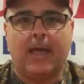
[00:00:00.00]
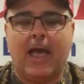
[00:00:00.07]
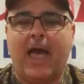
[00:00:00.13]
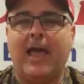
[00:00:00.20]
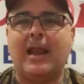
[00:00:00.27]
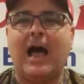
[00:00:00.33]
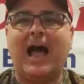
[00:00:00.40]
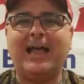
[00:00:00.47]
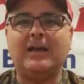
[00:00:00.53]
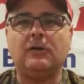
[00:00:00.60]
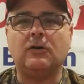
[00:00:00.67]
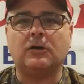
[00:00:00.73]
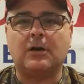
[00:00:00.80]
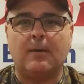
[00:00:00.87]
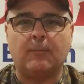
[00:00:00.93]
and I
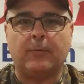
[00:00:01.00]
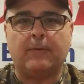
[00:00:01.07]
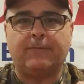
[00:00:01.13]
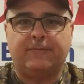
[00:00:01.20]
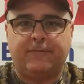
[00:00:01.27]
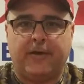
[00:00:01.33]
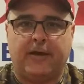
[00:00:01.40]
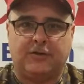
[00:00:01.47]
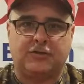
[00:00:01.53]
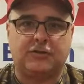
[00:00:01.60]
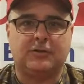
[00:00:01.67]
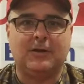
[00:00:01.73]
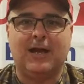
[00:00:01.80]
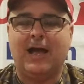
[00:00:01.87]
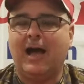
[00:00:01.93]
hook up with a
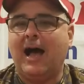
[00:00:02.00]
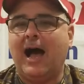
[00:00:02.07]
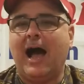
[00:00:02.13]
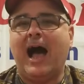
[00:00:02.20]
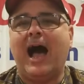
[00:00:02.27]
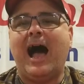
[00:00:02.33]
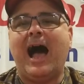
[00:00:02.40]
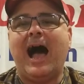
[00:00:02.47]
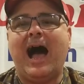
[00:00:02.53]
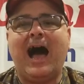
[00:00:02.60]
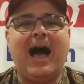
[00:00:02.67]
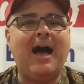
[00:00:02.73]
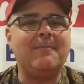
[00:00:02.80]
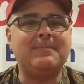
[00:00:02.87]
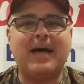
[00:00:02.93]
fish,
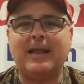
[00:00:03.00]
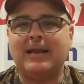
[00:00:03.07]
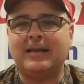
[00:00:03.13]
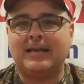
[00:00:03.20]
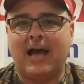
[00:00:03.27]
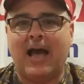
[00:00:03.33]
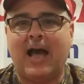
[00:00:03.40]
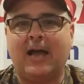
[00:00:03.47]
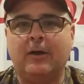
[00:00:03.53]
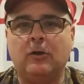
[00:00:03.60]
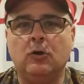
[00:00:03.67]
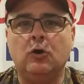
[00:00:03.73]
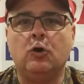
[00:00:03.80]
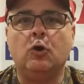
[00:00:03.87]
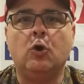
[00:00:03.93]
I'm not a guy
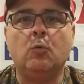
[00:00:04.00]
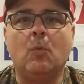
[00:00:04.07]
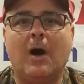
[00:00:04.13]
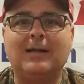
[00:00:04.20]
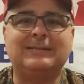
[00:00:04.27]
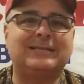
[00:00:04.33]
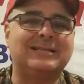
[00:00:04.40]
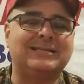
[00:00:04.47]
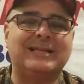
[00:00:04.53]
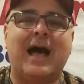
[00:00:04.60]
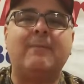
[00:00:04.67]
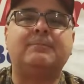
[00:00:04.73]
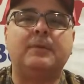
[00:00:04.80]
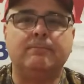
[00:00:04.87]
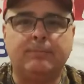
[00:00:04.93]
who wants to
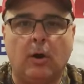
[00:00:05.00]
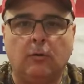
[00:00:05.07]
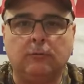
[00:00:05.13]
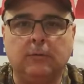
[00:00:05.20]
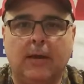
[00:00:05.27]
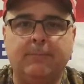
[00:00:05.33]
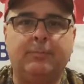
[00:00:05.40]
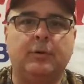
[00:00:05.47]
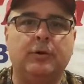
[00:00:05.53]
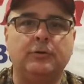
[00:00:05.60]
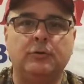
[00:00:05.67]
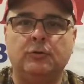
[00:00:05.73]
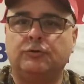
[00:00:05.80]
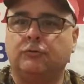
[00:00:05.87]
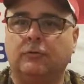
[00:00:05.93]
stop the boat and put in
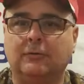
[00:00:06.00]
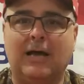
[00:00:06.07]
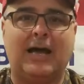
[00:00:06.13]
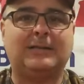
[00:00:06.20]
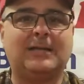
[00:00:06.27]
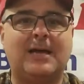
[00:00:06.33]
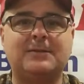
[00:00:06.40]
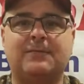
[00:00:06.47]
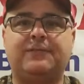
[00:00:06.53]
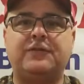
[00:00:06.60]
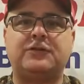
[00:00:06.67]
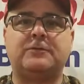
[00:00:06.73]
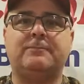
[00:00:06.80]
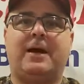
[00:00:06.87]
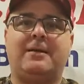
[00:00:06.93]
neutral. A lot of times I'm
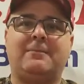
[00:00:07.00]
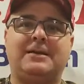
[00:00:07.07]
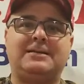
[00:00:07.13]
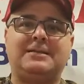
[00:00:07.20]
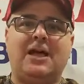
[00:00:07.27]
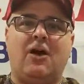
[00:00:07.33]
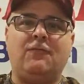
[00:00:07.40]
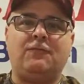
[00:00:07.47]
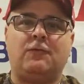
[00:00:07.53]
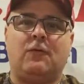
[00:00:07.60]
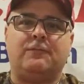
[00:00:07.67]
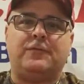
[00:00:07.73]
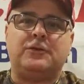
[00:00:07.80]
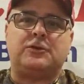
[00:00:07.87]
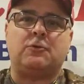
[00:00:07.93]
fishing by myself or
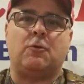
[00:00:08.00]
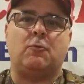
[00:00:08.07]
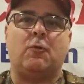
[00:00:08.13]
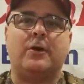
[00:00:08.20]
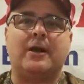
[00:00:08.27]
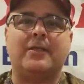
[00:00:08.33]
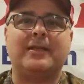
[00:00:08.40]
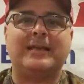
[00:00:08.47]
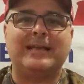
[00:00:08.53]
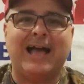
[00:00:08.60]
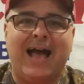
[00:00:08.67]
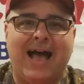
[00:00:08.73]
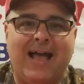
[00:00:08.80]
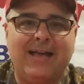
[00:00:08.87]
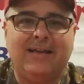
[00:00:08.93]
I'm fishing with one other
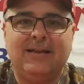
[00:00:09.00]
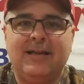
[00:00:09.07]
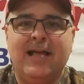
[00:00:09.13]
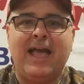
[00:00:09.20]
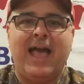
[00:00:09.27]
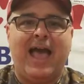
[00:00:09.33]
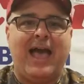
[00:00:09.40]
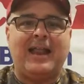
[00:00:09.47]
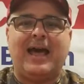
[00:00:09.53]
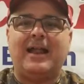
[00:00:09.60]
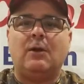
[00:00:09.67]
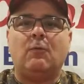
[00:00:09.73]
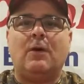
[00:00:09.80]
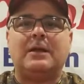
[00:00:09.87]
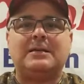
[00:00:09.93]
guy and I
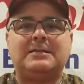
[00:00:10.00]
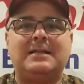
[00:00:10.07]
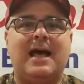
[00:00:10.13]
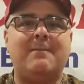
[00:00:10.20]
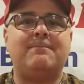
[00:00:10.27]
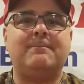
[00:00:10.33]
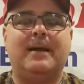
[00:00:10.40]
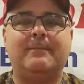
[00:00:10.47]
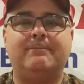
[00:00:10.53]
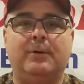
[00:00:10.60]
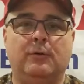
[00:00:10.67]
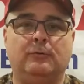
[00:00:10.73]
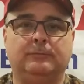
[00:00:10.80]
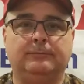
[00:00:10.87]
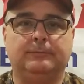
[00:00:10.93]
don't want to stop my
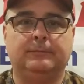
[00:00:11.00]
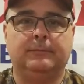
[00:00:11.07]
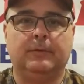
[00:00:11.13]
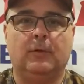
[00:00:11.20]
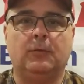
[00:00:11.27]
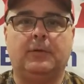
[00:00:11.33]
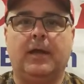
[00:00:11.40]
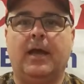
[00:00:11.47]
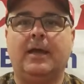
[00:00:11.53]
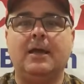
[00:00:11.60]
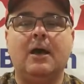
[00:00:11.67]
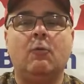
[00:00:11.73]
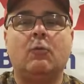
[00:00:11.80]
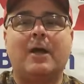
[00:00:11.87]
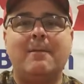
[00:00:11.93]
boat, okay?
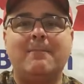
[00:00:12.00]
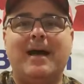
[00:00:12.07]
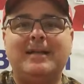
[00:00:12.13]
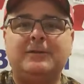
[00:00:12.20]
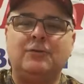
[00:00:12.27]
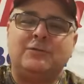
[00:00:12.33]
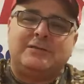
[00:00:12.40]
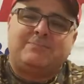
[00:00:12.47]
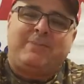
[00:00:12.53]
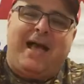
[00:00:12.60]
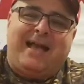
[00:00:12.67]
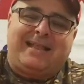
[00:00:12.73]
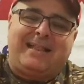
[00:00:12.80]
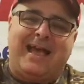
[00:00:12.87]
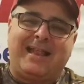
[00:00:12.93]
What I might do is
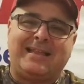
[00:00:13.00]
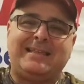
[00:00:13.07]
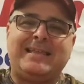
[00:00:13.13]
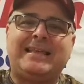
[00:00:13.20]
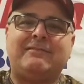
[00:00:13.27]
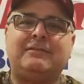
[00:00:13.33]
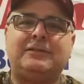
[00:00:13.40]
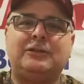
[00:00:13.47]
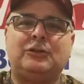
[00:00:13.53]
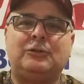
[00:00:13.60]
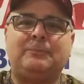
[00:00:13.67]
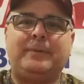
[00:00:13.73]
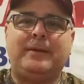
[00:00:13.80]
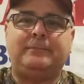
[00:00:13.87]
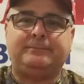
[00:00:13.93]
back it out of gear a little
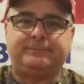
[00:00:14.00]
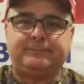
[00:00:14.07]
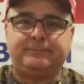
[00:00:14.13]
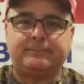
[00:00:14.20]
bit,